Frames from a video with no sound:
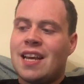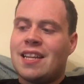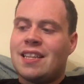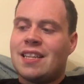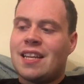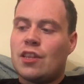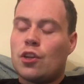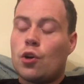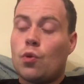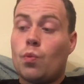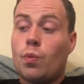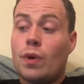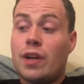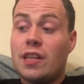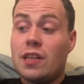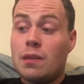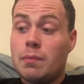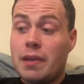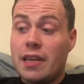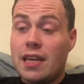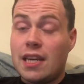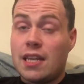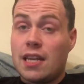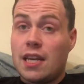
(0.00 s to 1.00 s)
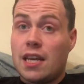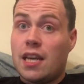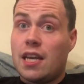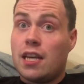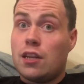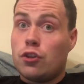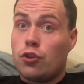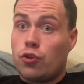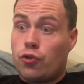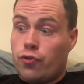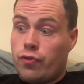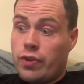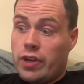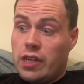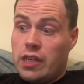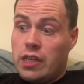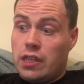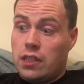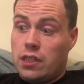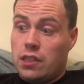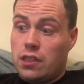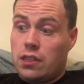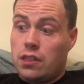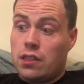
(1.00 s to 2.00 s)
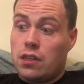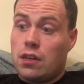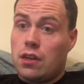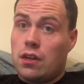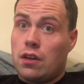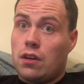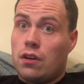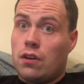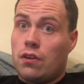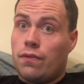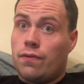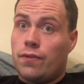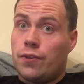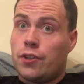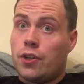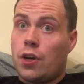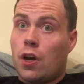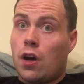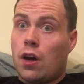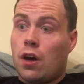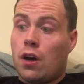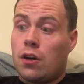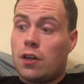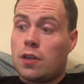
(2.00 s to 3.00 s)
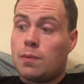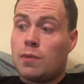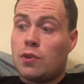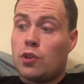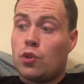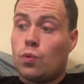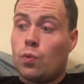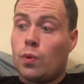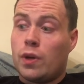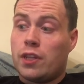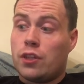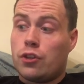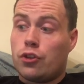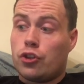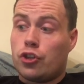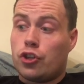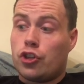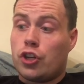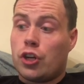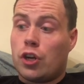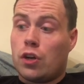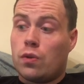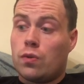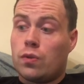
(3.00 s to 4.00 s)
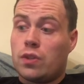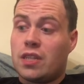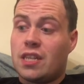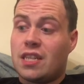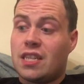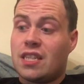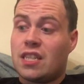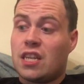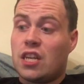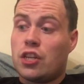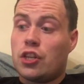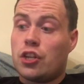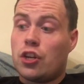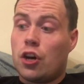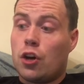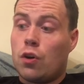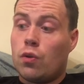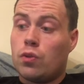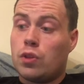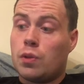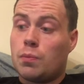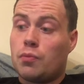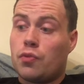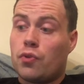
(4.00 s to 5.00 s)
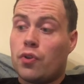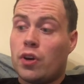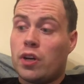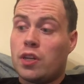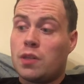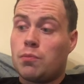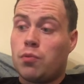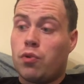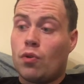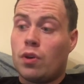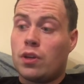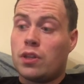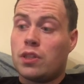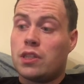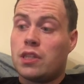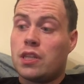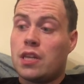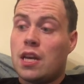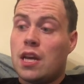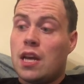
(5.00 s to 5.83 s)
Then there will be an increase for the autumn and the winter shows. He says, I know the price point.